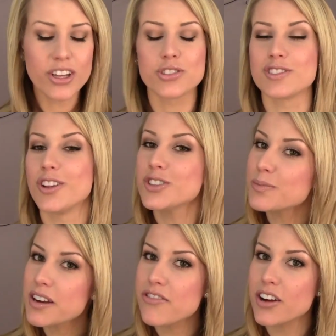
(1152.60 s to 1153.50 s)
So
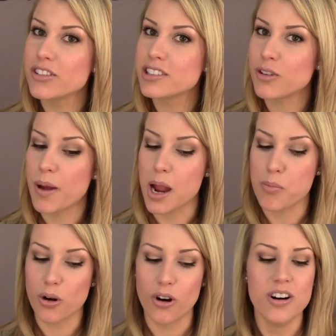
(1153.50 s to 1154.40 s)
those are my favorites from
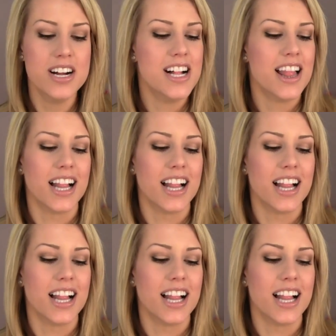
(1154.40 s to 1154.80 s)
April.